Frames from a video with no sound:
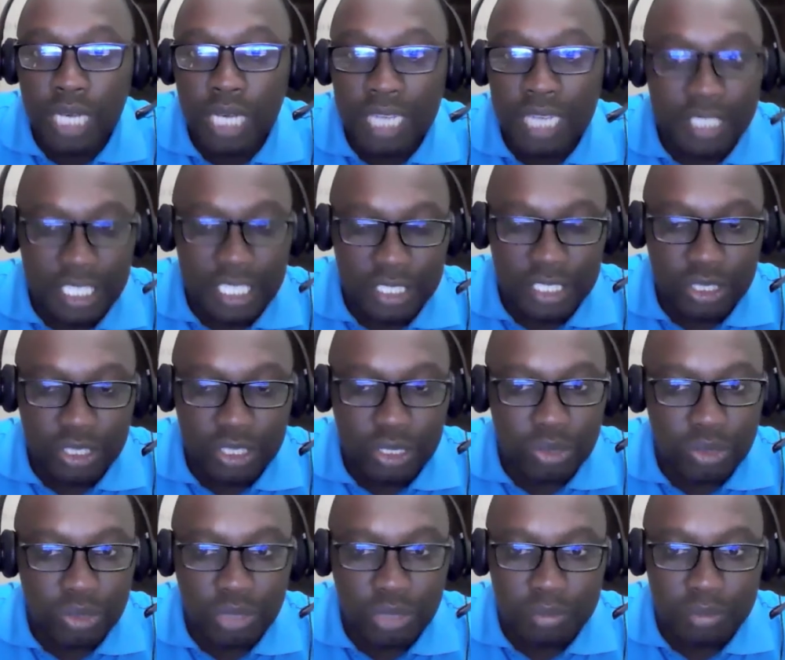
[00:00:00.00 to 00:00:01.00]
advertise
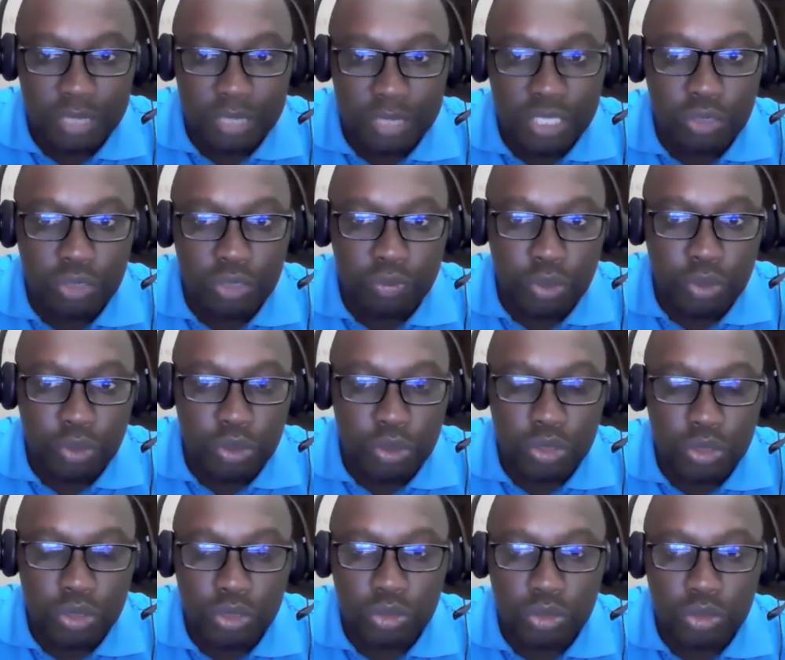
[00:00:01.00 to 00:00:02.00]
through them as
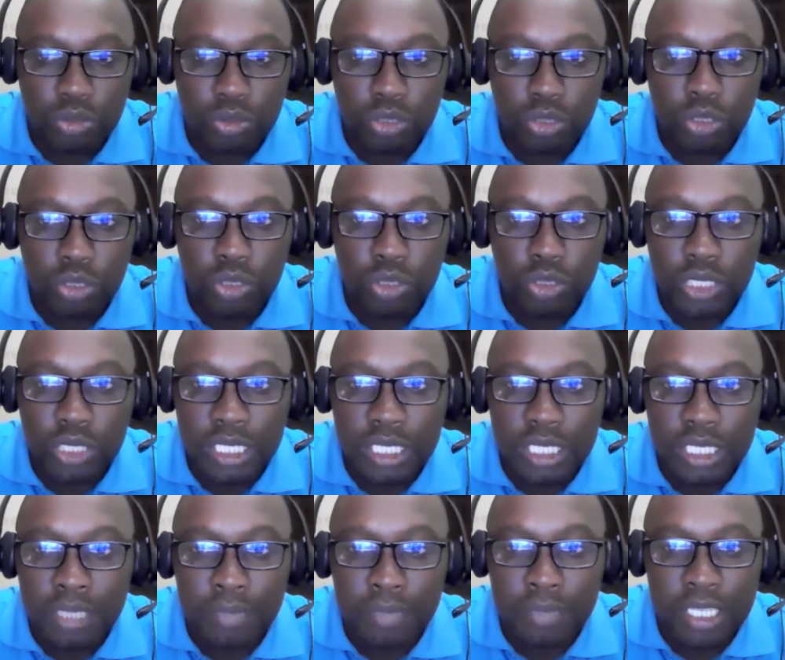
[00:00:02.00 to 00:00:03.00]
opposed to
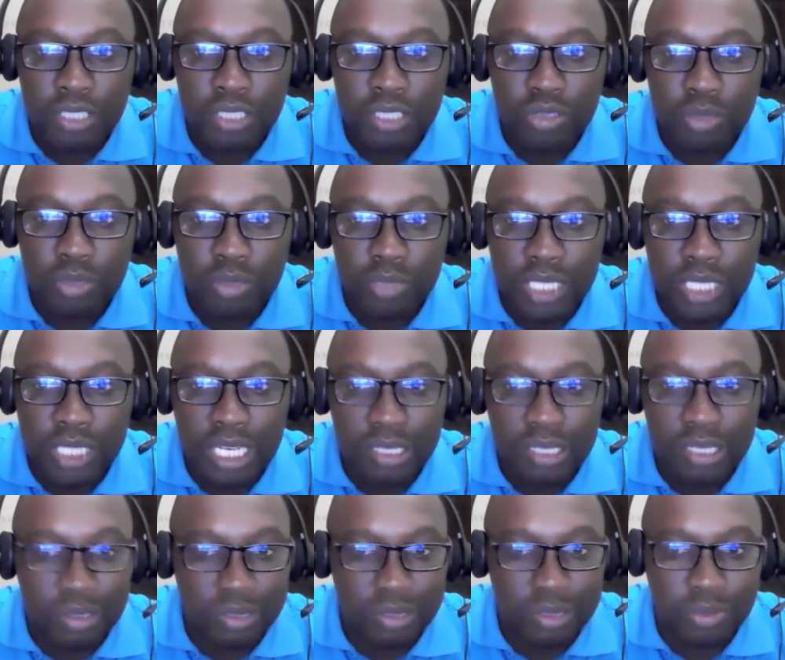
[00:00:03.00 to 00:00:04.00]
using the mainstream
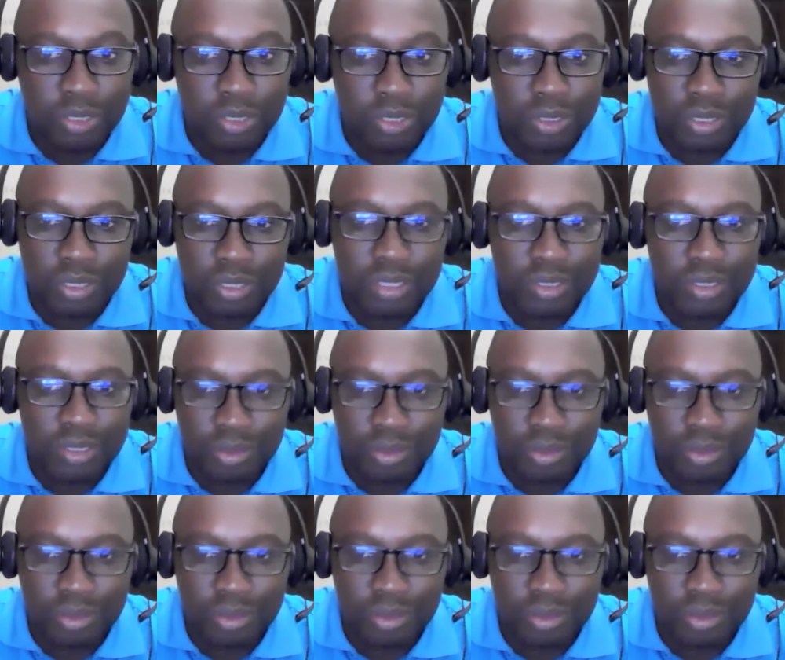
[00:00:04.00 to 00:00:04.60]
channels, because,